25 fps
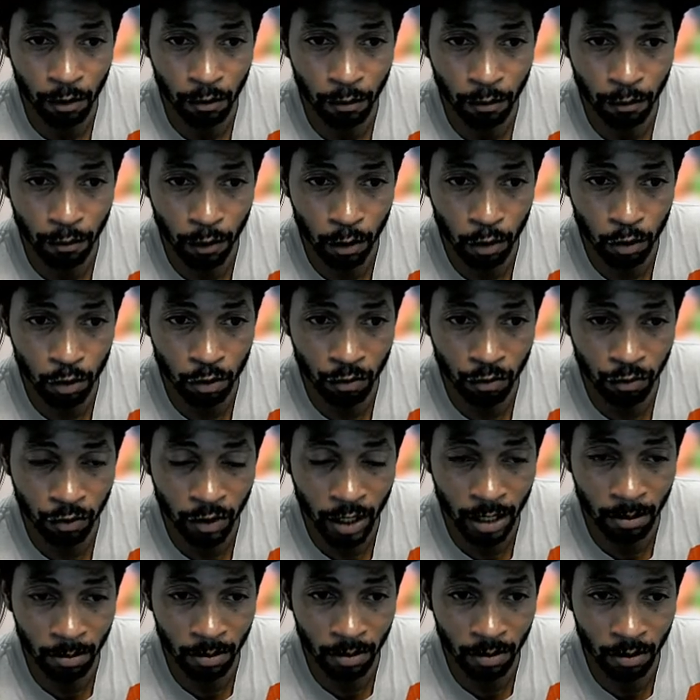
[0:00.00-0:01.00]
you freeze
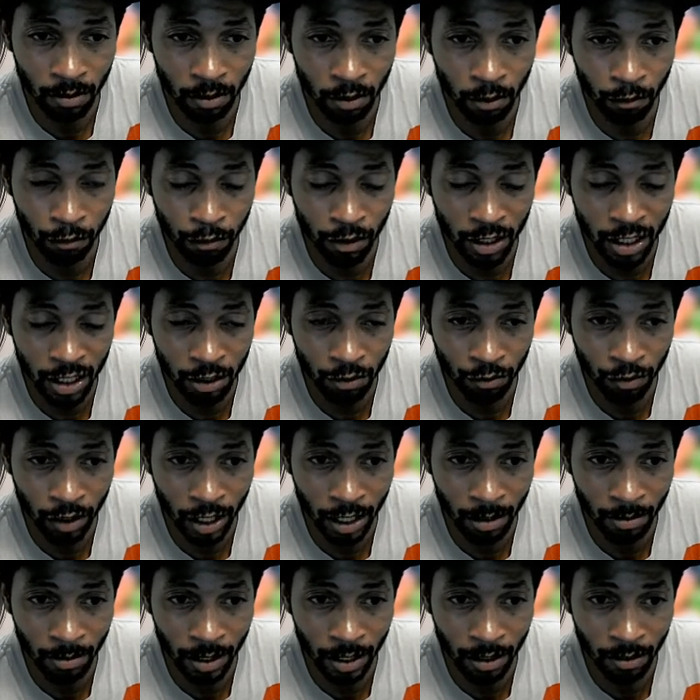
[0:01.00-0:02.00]
framed
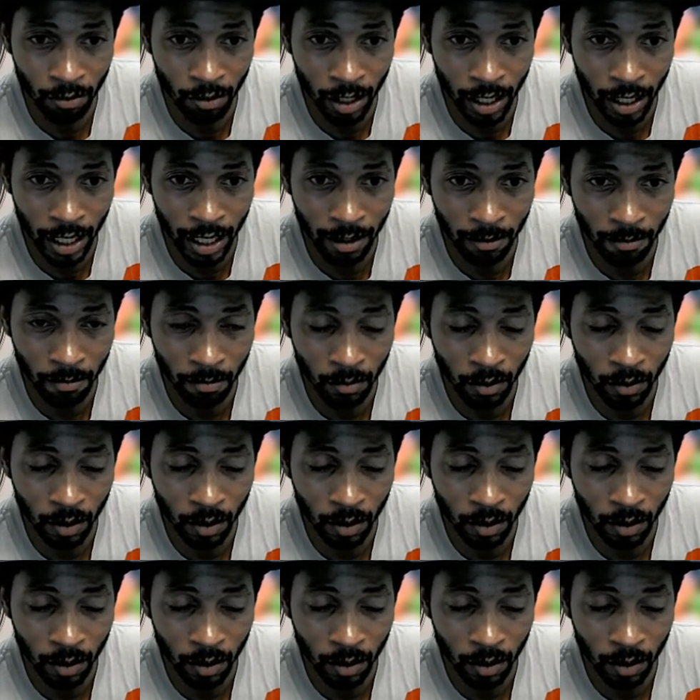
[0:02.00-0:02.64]
it, right,